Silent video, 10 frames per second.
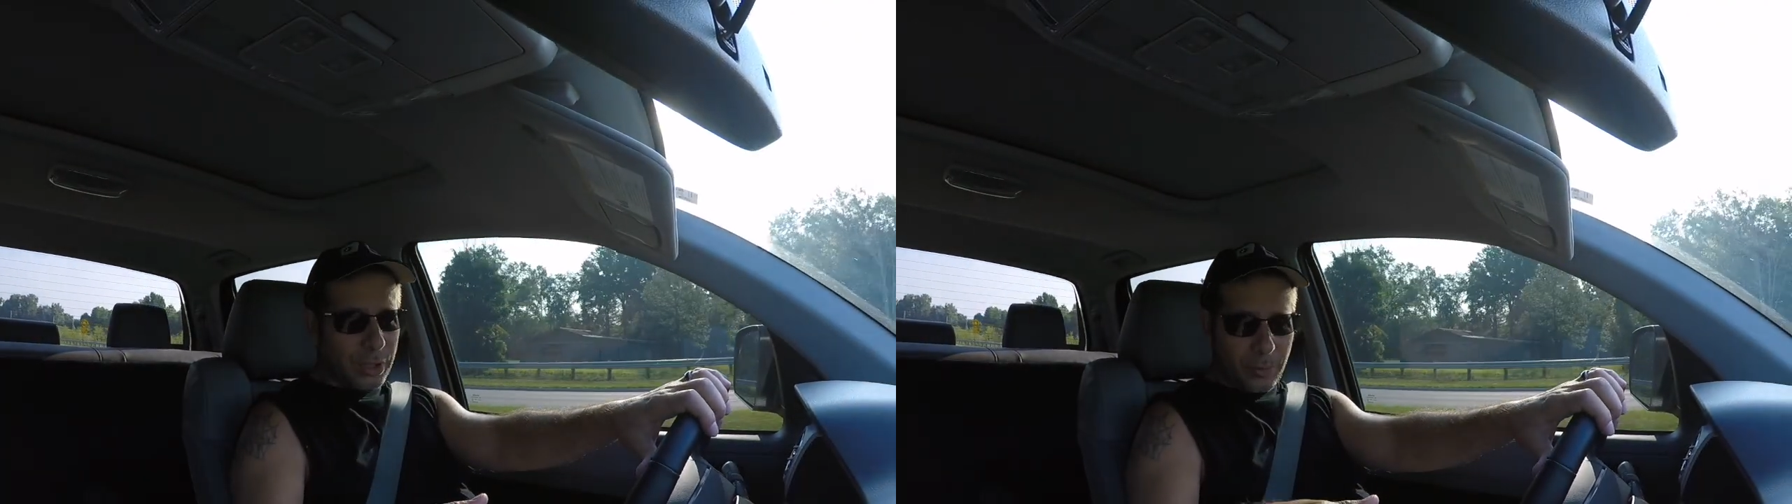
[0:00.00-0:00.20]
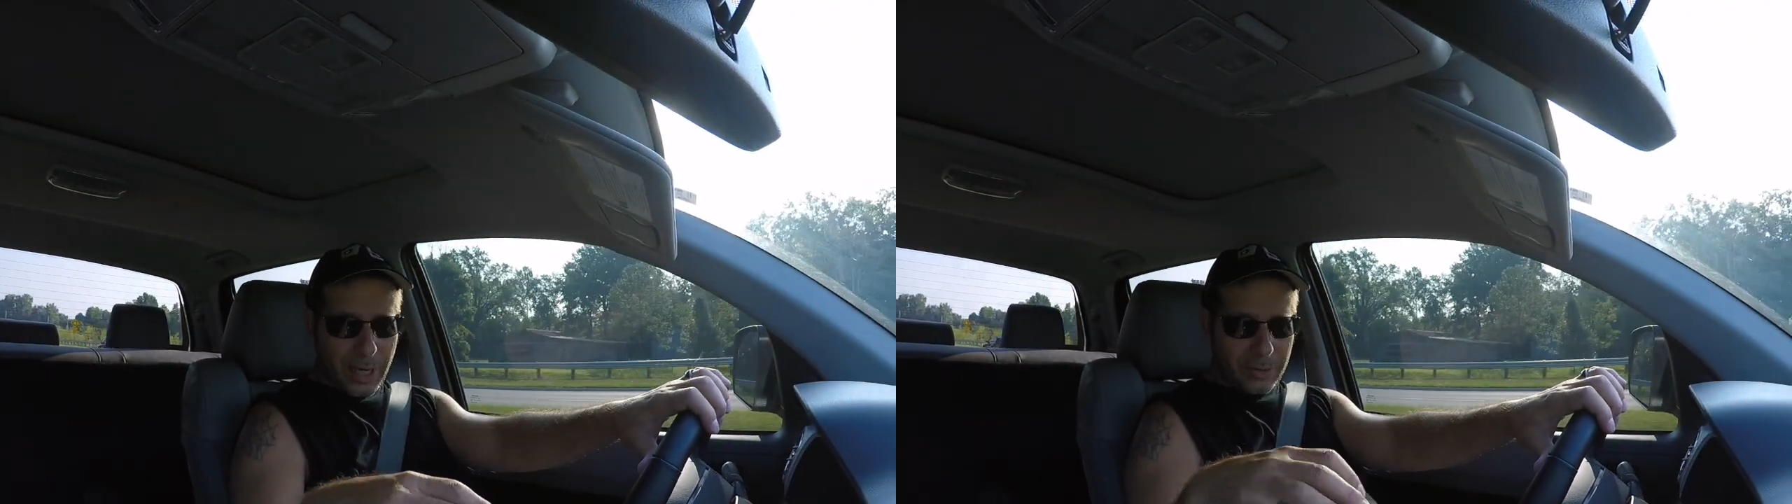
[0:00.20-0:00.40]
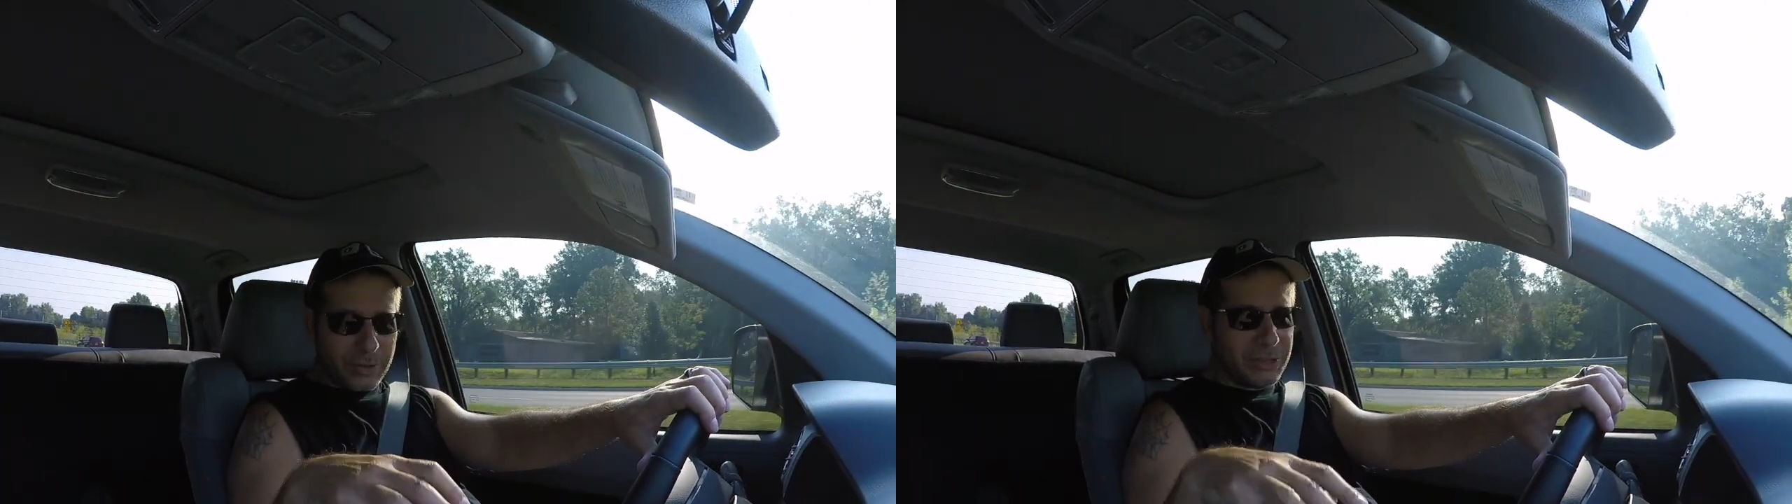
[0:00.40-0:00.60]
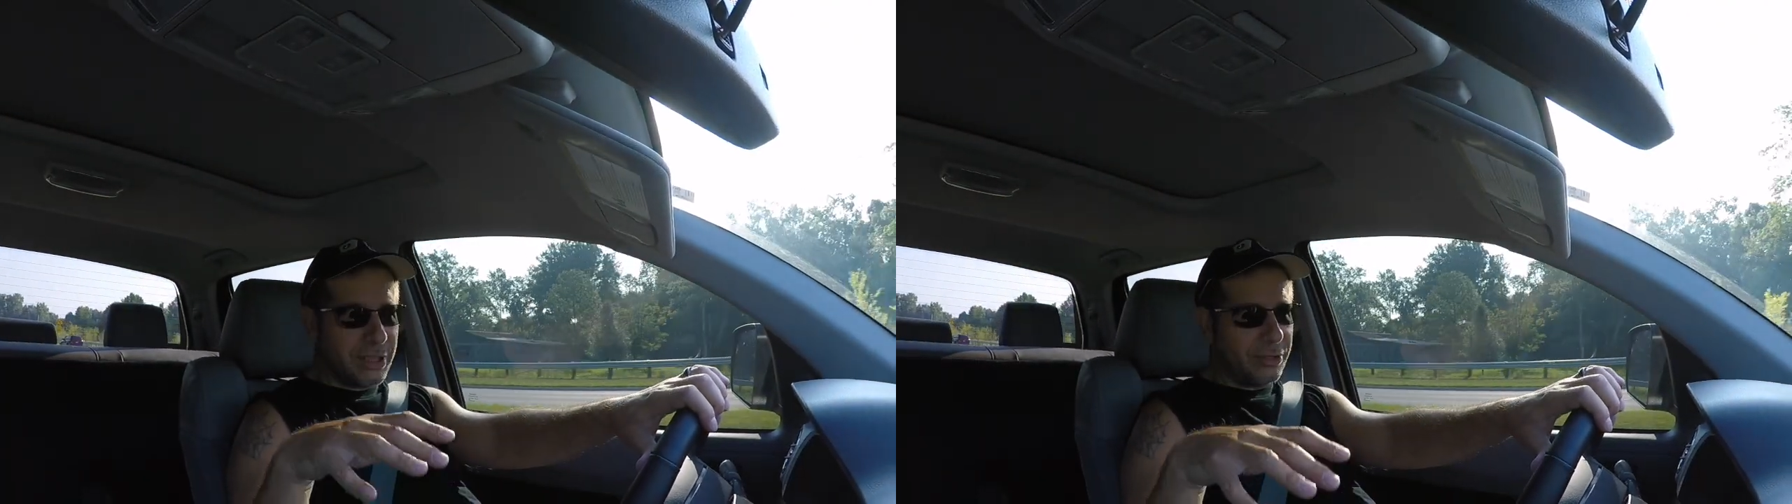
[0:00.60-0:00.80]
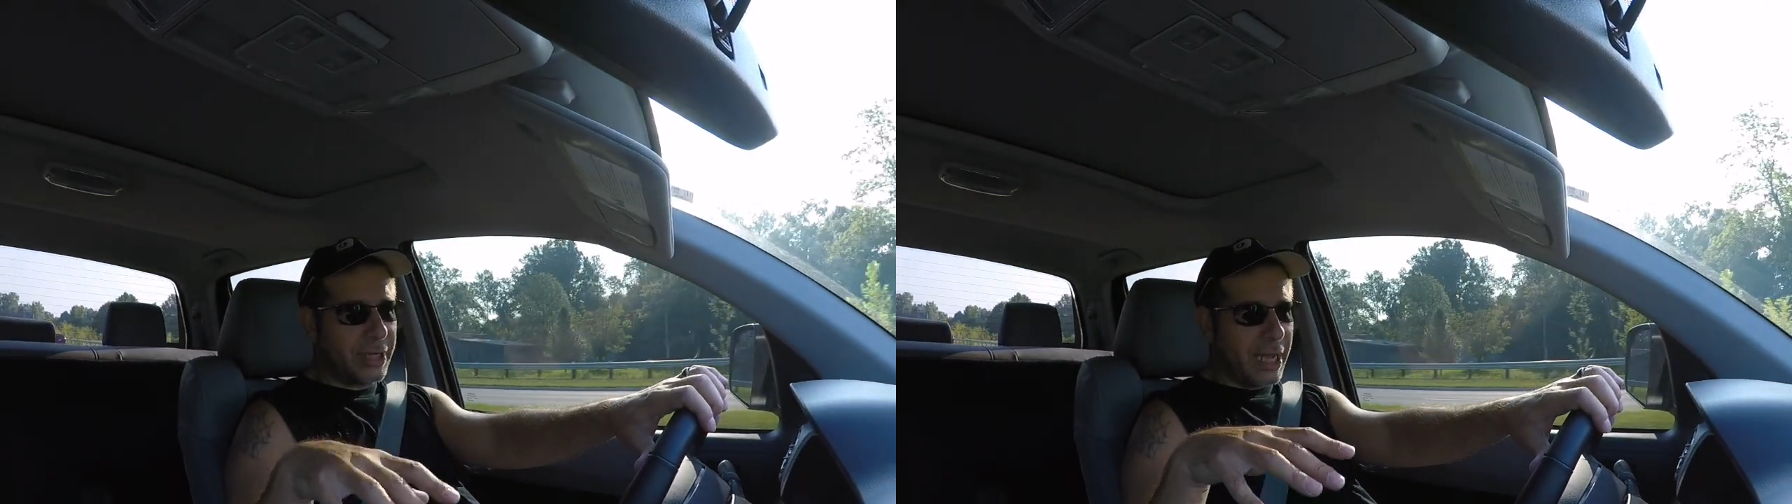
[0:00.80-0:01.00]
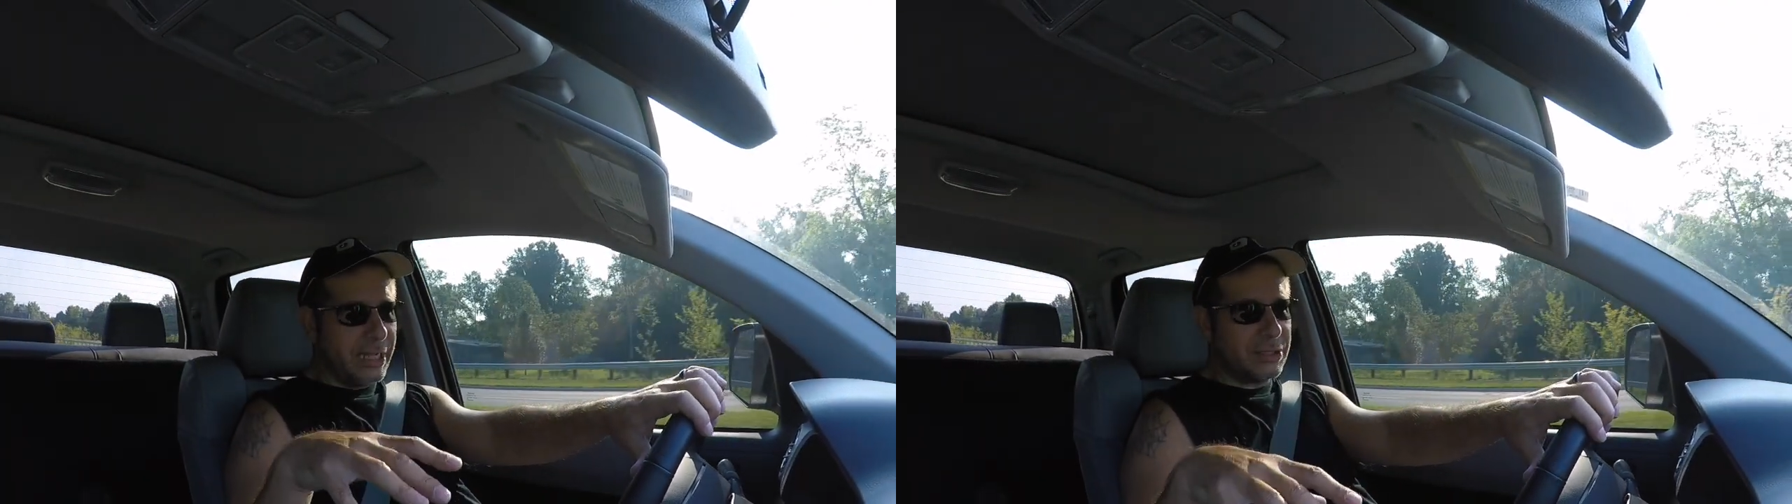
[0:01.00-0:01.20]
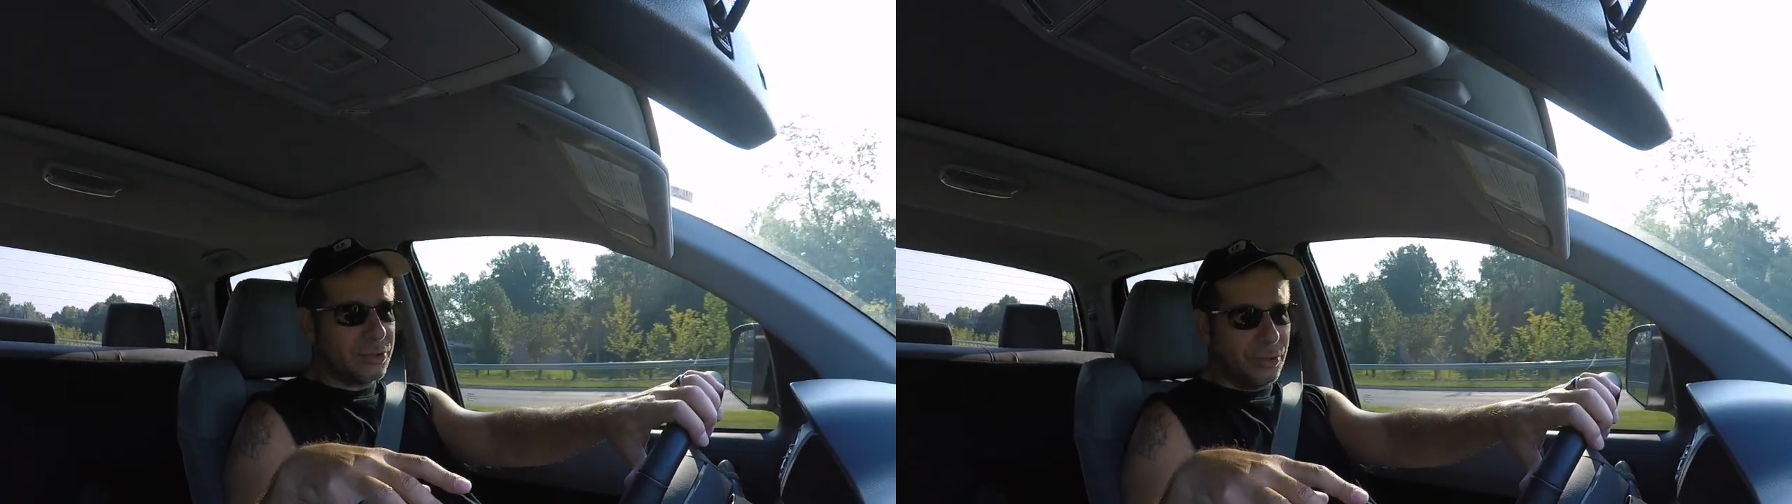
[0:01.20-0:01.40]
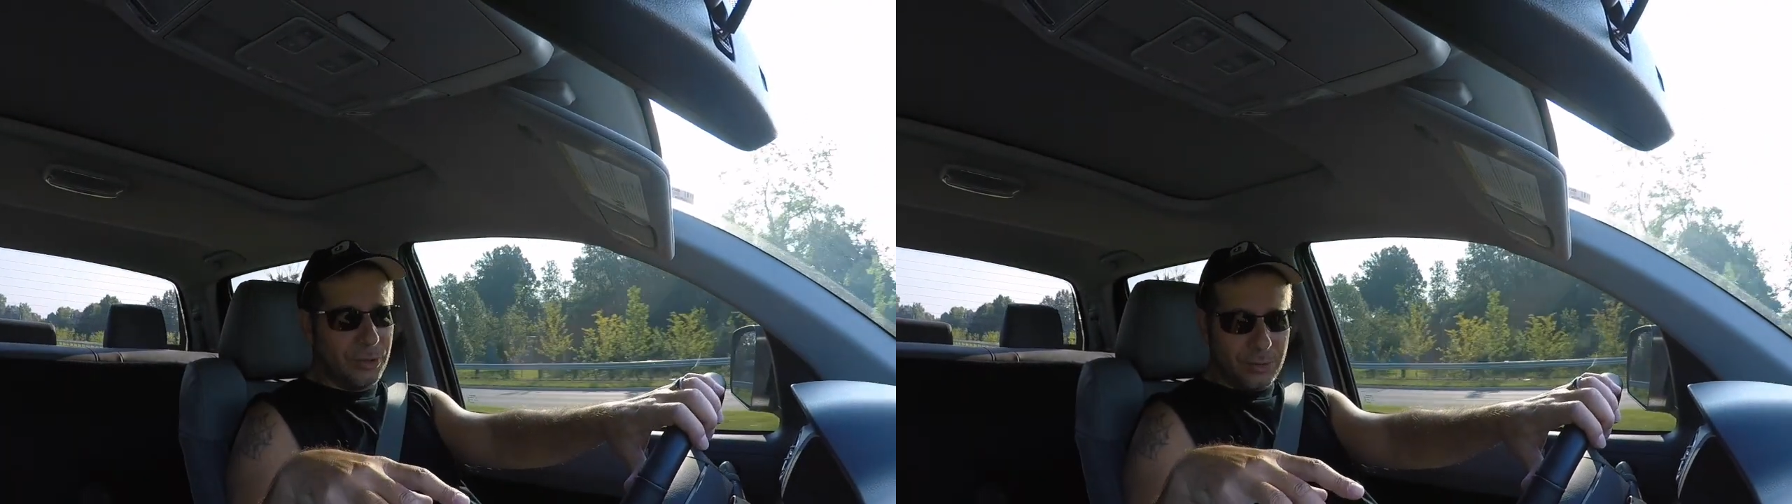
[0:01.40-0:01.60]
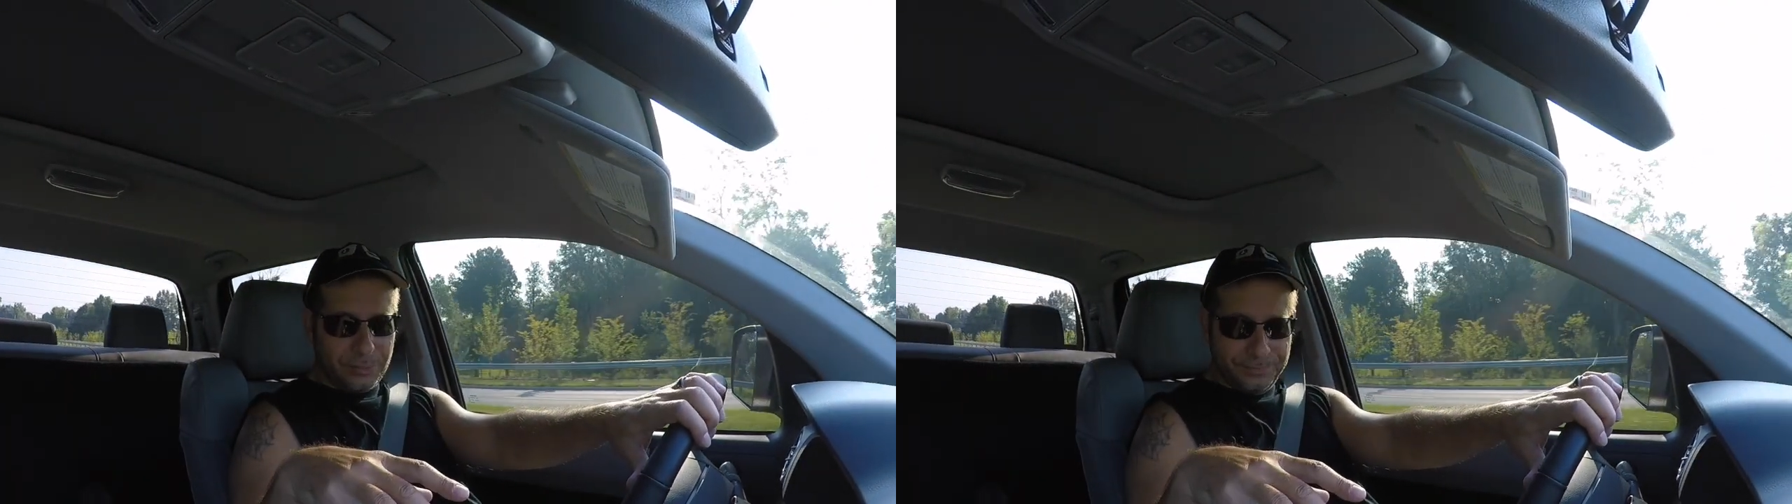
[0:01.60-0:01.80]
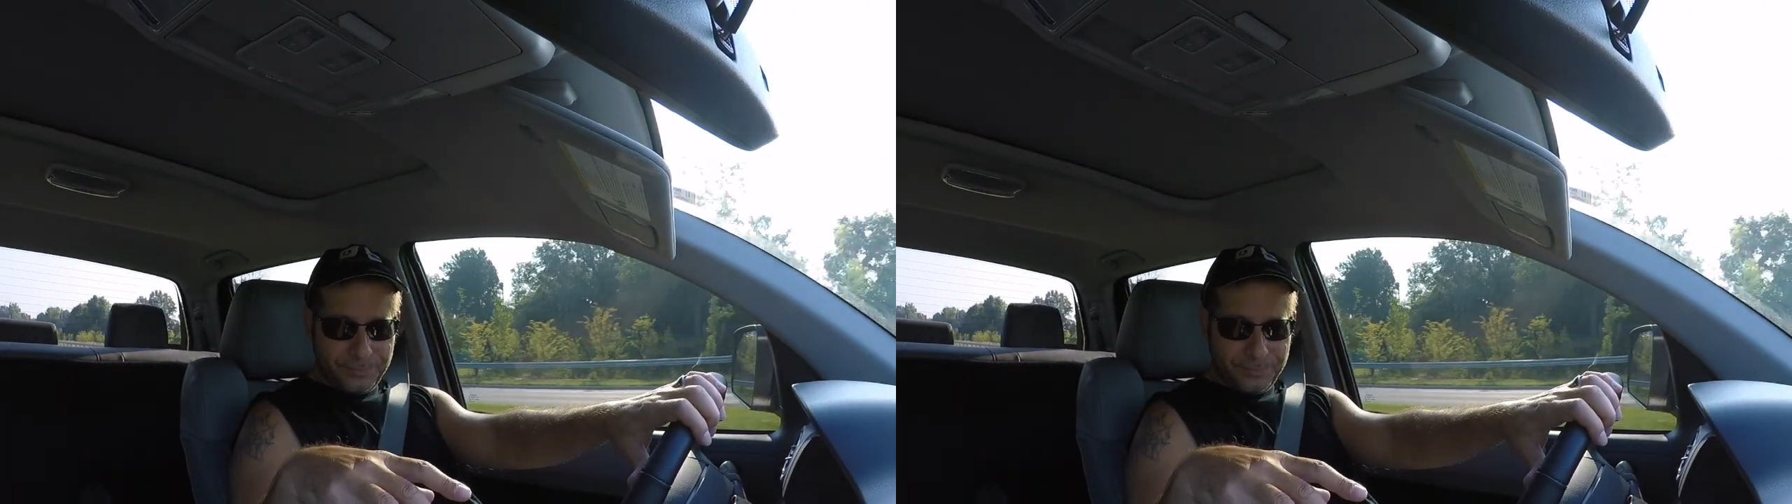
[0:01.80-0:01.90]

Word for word: around the center console,